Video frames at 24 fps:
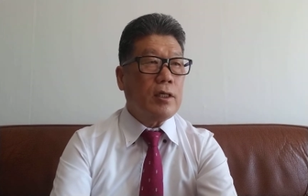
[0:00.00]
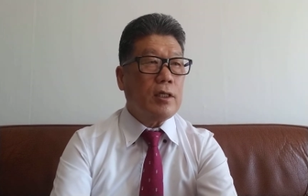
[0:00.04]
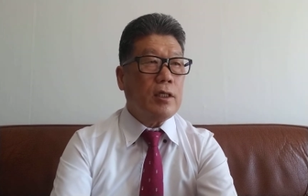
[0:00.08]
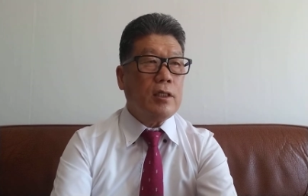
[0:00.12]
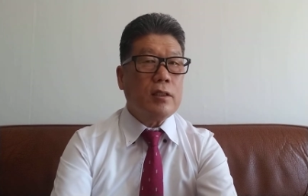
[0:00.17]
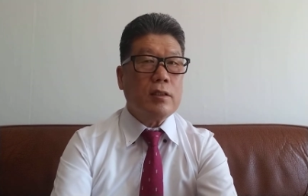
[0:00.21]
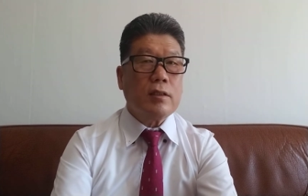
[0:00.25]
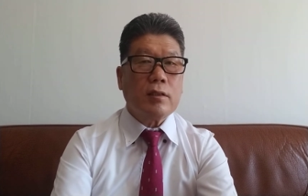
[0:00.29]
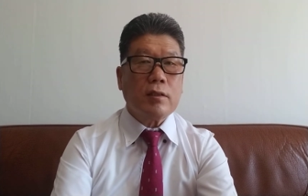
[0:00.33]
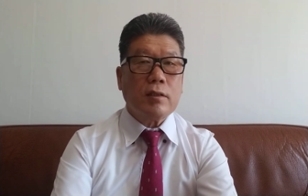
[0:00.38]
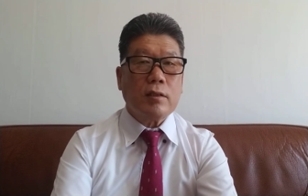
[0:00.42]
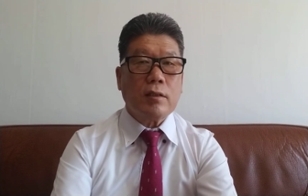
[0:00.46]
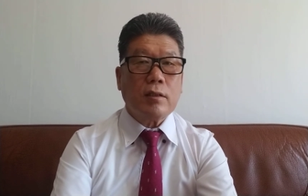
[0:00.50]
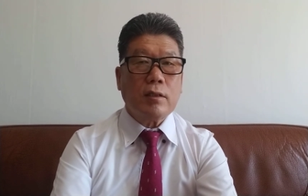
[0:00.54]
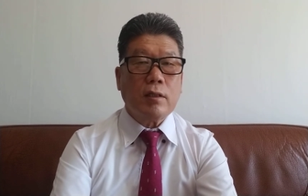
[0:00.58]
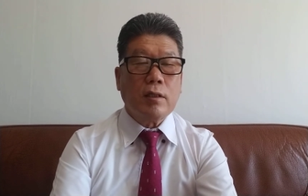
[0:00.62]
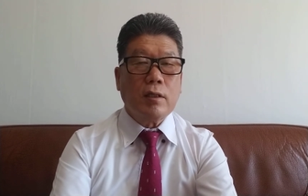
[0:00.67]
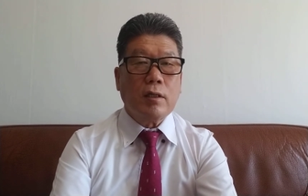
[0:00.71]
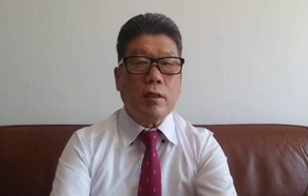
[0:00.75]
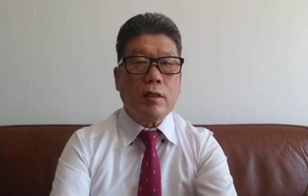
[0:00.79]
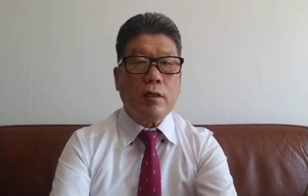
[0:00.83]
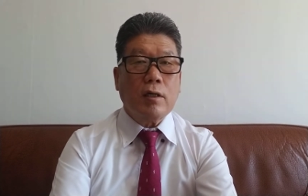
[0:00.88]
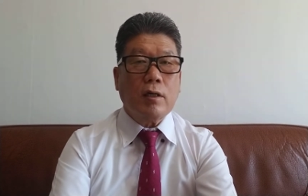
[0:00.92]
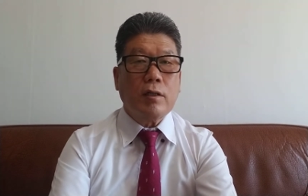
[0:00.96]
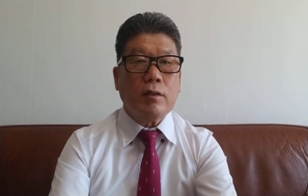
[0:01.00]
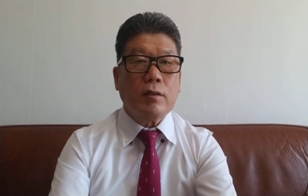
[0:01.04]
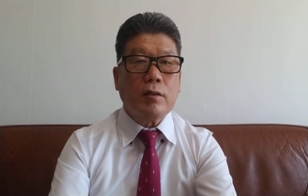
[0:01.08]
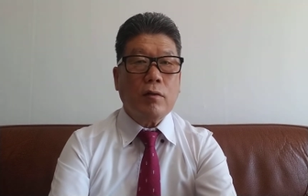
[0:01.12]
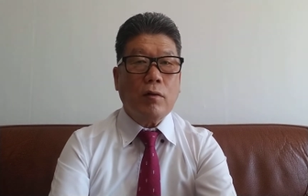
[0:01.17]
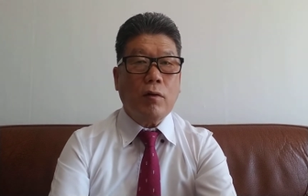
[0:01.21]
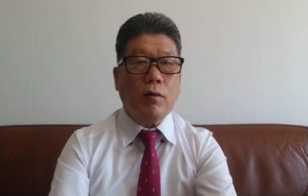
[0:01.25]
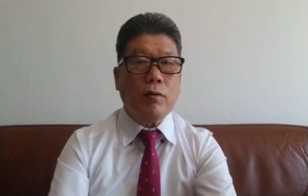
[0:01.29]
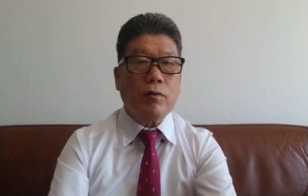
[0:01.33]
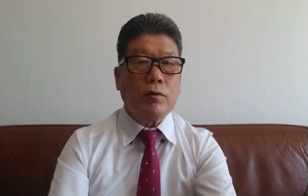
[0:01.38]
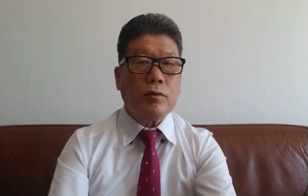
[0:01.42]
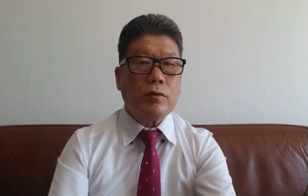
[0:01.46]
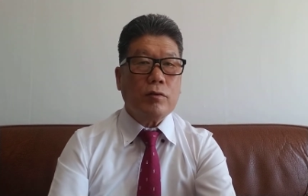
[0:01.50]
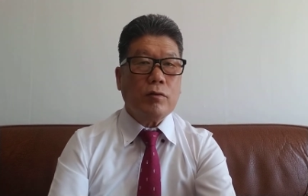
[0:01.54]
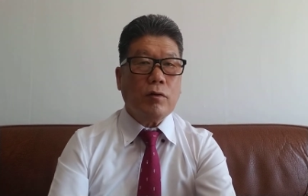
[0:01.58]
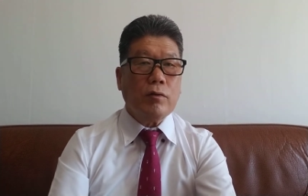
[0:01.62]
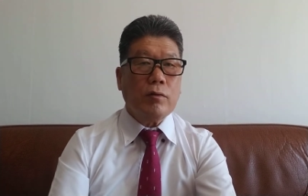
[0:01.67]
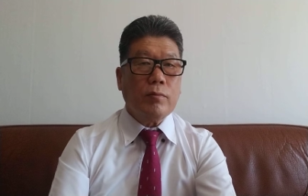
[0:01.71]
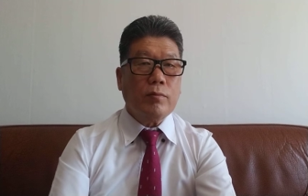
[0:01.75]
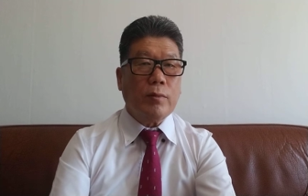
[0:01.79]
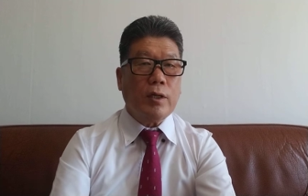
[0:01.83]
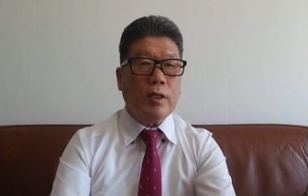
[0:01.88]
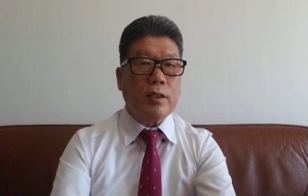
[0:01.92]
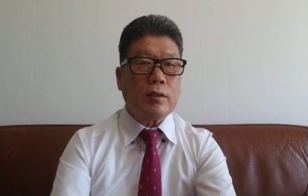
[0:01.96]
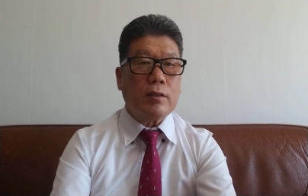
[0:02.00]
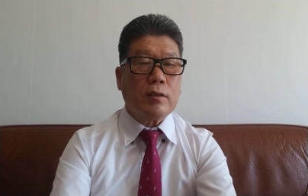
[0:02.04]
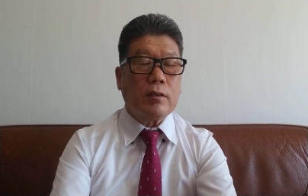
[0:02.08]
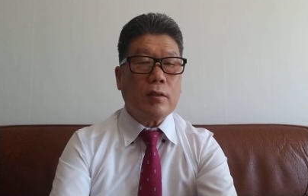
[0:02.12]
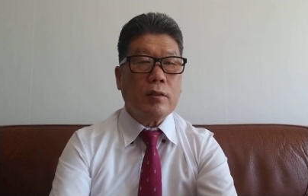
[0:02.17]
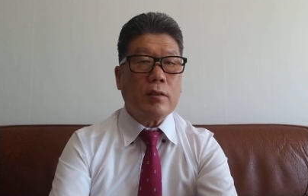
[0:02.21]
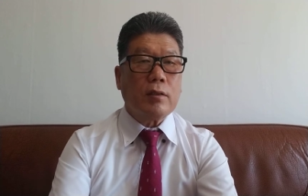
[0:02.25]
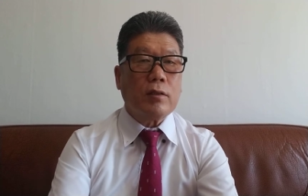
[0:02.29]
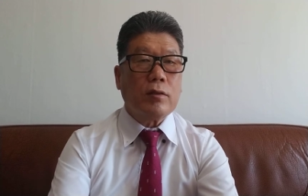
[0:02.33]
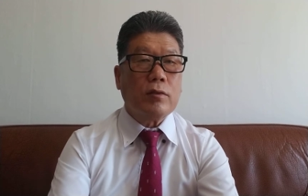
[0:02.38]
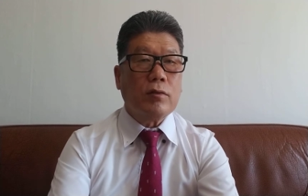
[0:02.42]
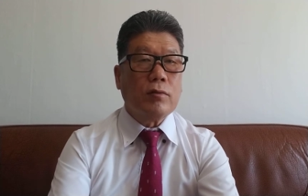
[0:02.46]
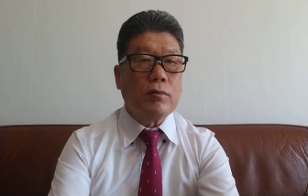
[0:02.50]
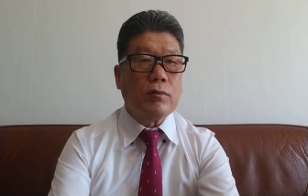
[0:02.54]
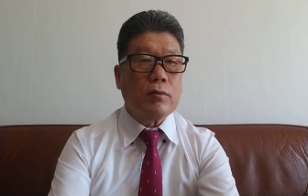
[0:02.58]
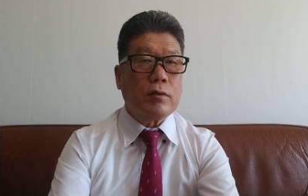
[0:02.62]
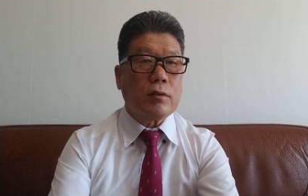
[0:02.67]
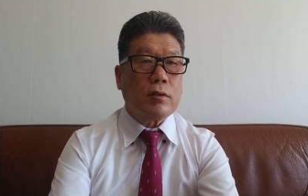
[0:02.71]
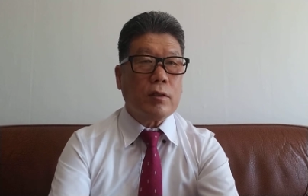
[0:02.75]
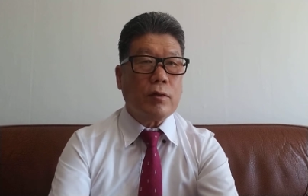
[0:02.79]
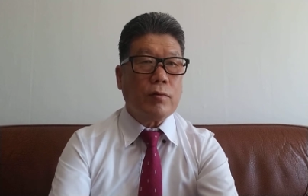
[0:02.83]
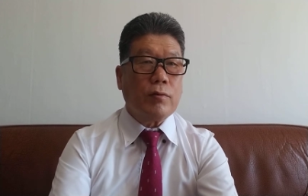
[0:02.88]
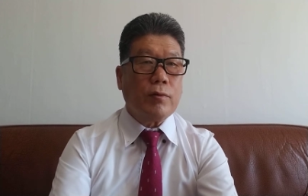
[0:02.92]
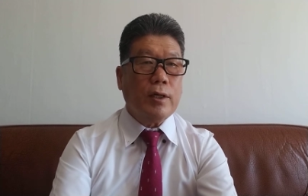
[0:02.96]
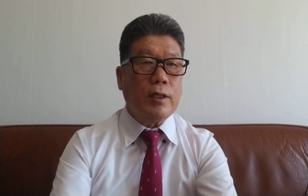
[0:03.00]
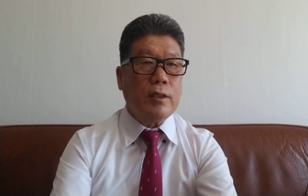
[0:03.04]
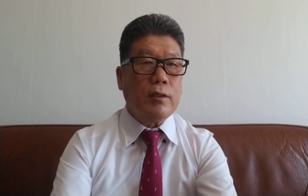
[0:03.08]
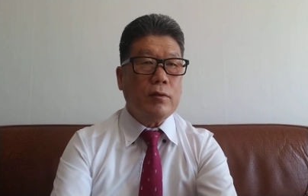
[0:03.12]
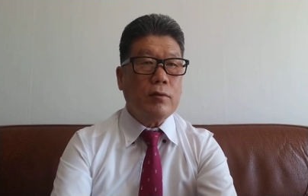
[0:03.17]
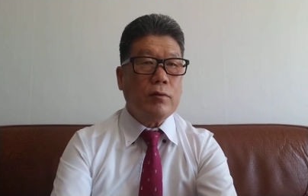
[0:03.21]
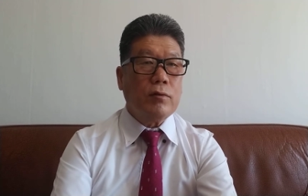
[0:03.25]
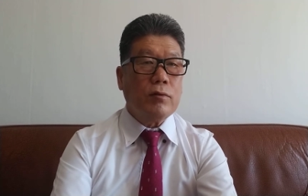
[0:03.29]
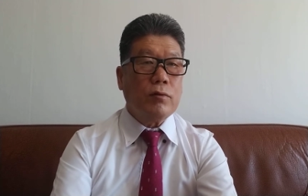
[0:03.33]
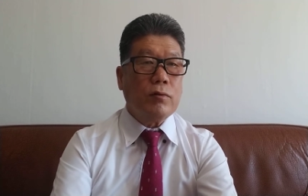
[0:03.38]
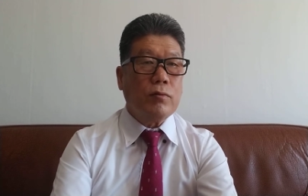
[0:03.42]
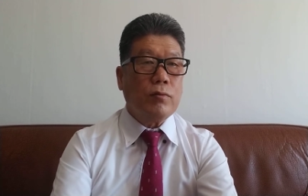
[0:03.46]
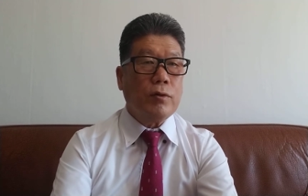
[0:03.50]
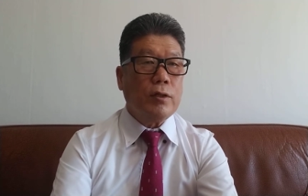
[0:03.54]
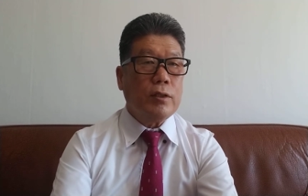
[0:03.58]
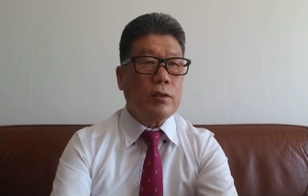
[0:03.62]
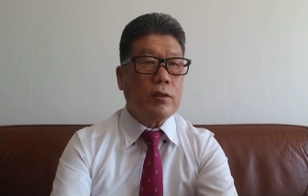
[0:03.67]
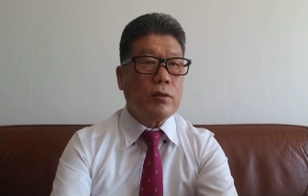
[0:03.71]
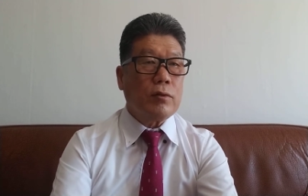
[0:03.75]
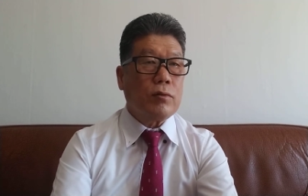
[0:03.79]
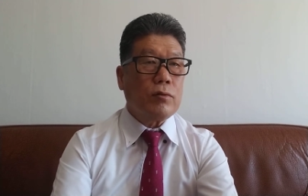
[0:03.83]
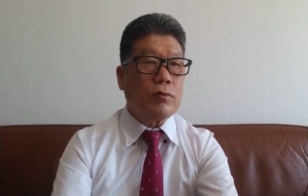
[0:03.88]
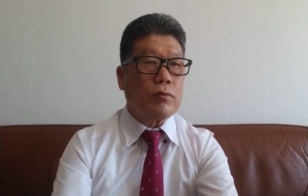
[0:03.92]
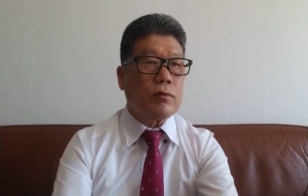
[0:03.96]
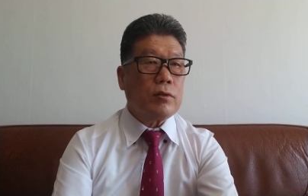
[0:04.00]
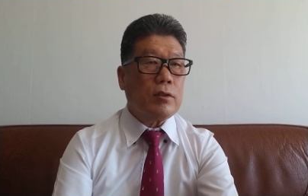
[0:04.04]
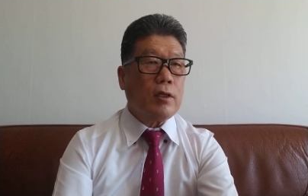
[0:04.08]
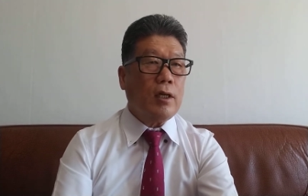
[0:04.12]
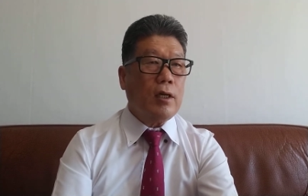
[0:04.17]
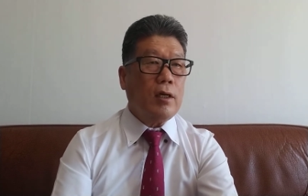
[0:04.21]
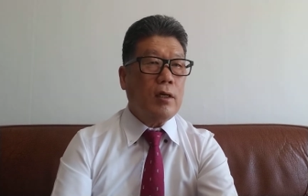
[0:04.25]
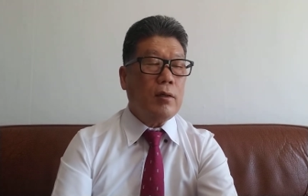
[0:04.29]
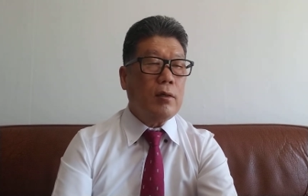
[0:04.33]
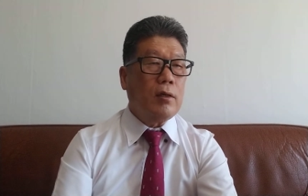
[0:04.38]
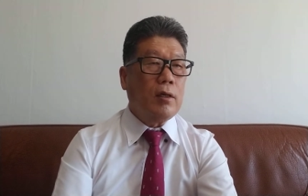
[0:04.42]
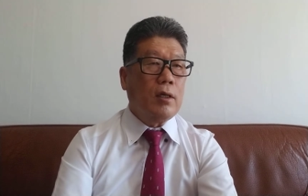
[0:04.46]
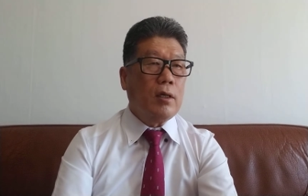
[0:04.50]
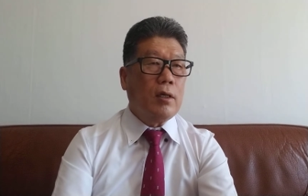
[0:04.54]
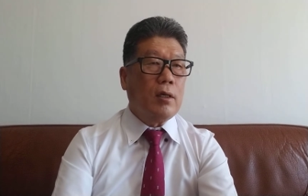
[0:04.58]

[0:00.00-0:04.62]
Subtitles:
it's an auction method used when you want to sell